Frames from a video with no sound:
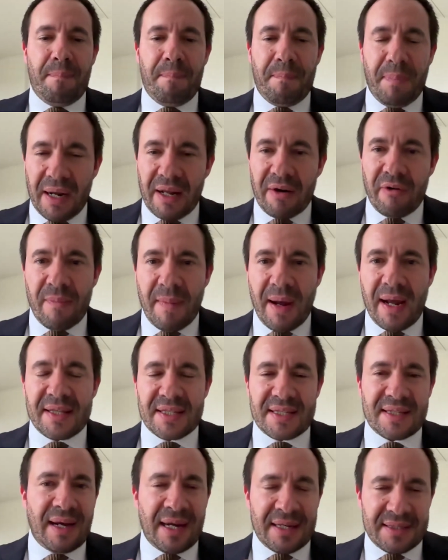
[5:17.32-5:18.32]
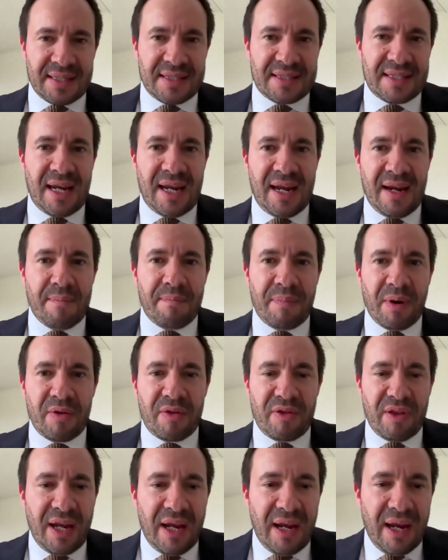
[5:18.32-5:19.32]
but it remains, as I say,
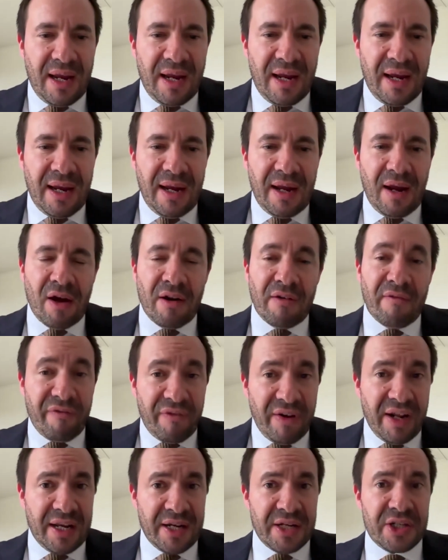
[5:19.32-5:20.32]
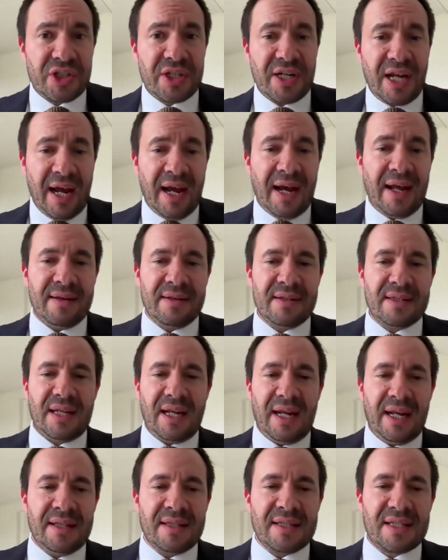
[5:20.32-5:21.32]
both unfinished and
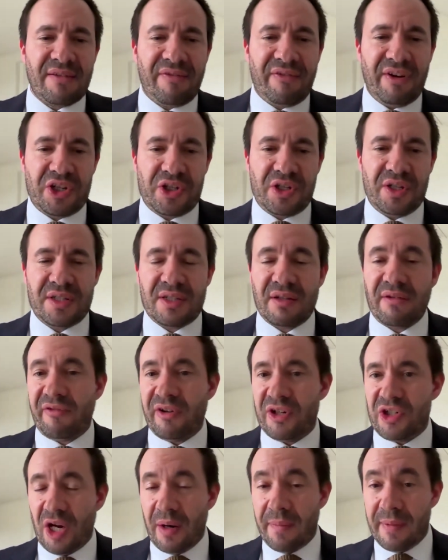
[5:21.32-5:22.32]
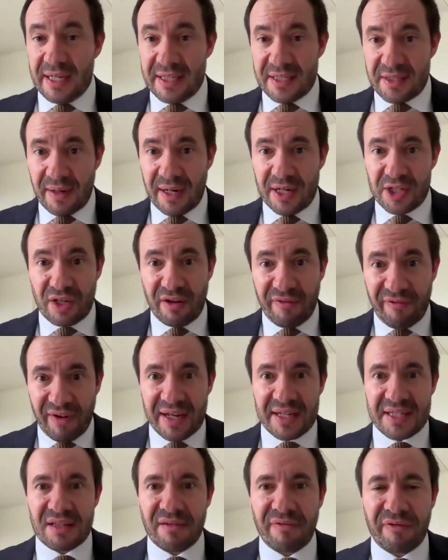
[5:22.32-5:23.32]
insufficient for Germany to actually
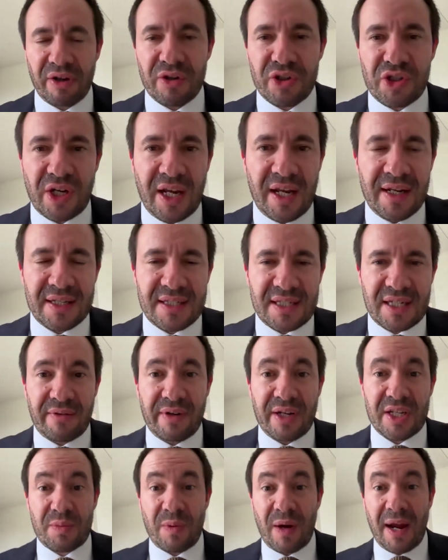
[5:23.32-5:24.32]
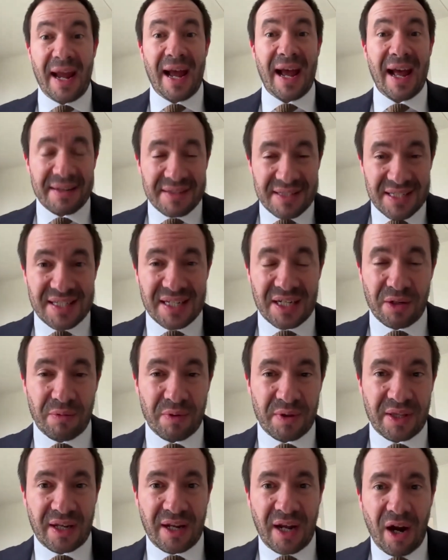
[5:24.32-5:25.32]
face the future in a serious way and to deal
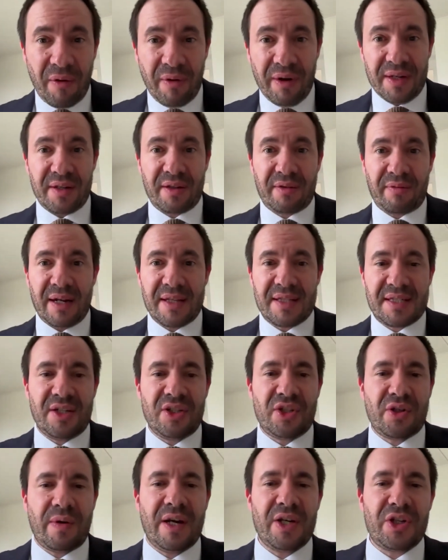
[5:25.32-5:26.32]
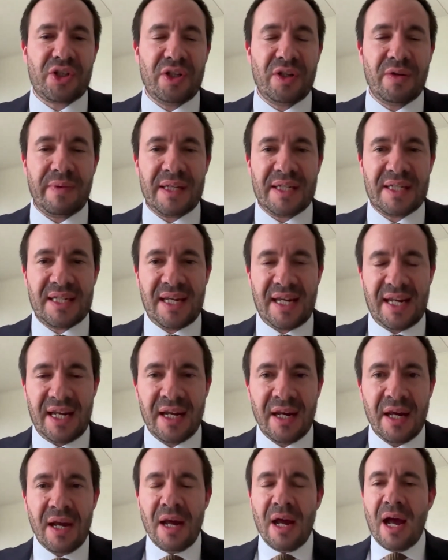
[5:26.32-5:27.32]
with the current threat situation that we see.
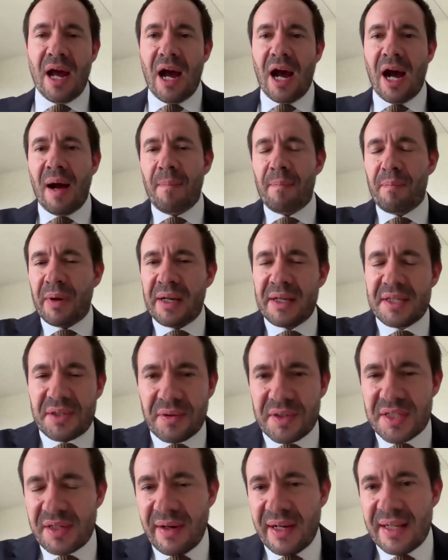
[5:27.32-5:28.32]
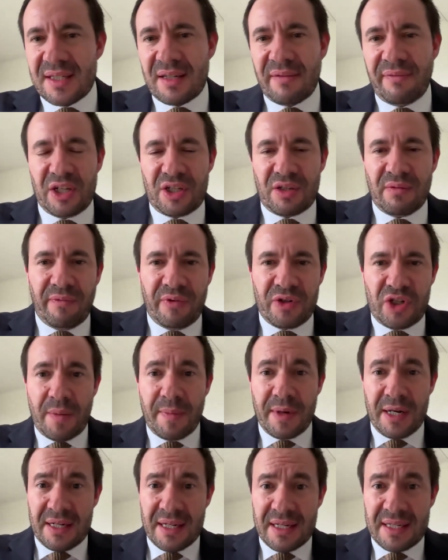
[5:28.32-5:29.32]
Um, but it's also insufficient for
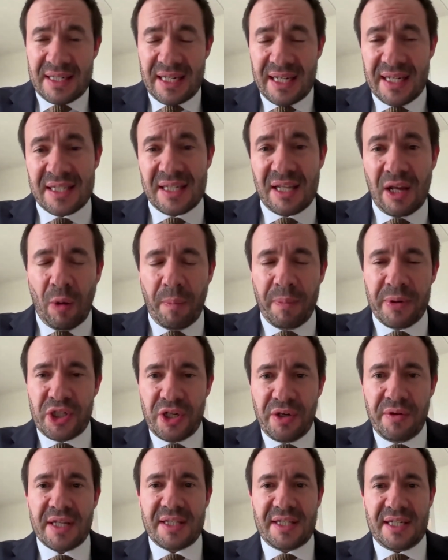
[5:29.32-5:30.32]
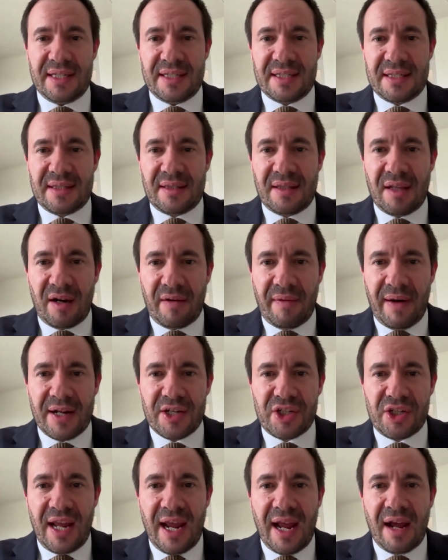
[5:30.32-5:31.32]
Germany to seize the opportunities that are
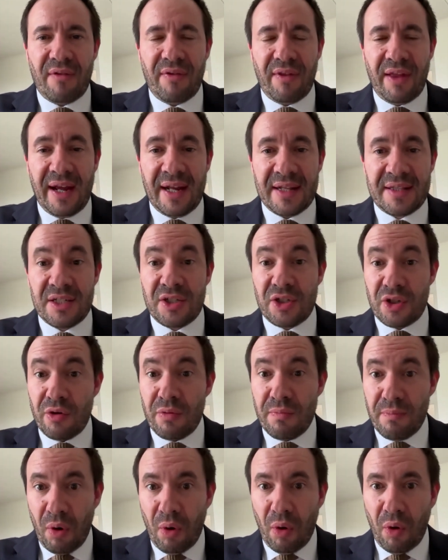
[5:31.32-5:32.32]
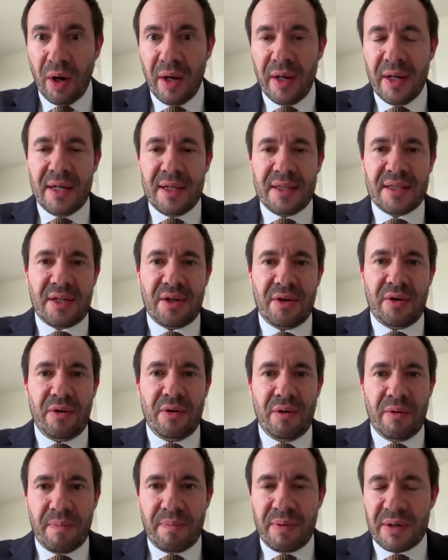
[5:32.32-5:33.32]
actually out there to do more
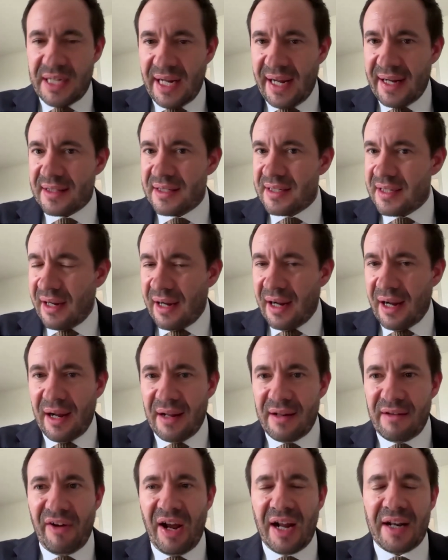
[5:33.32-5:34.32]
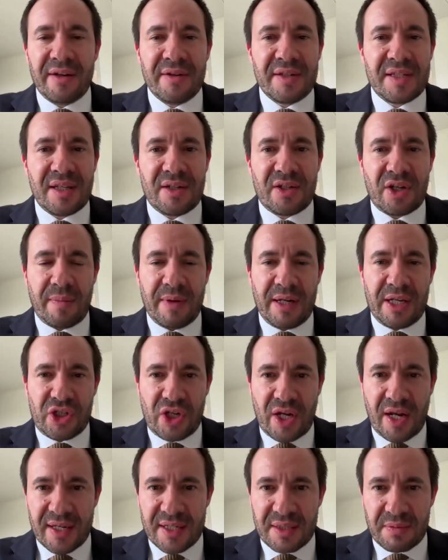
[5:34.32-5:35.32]
to protect uh, the values that Germany
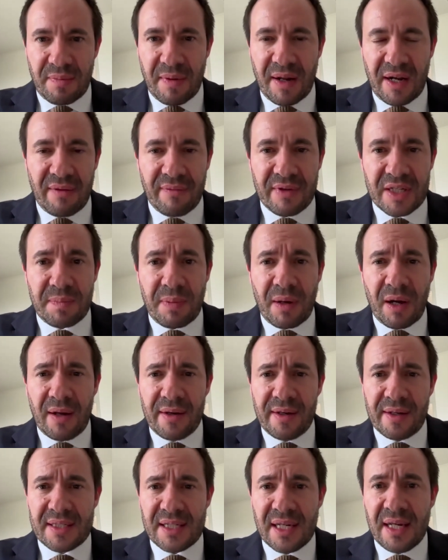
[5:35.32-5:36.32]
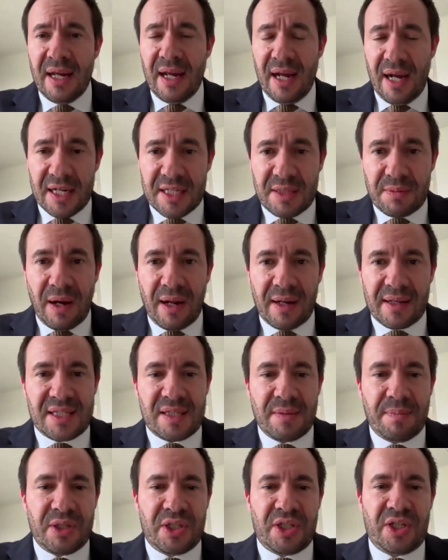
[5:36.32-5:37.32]
shares with many of its partners, as well as
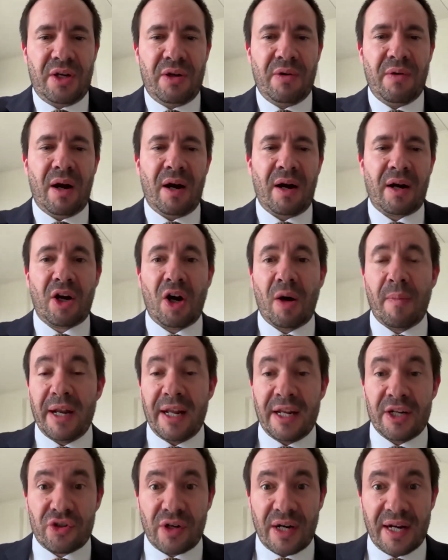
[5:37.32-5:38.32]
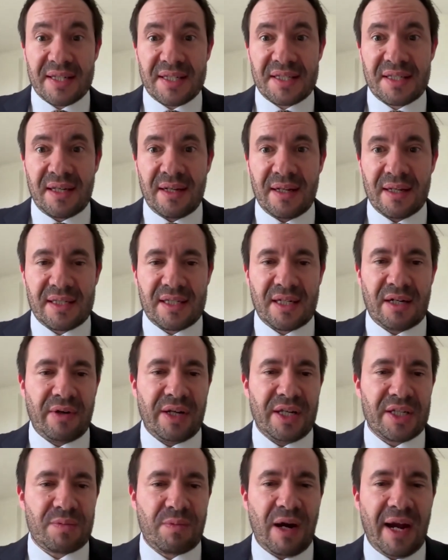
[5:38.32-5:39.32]
to pursue our common interests in a
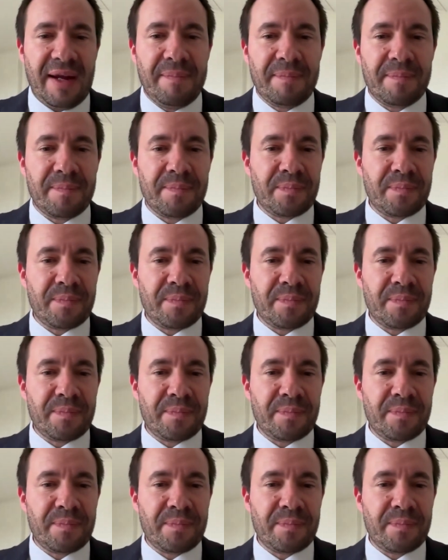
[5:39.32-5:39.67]
serious way.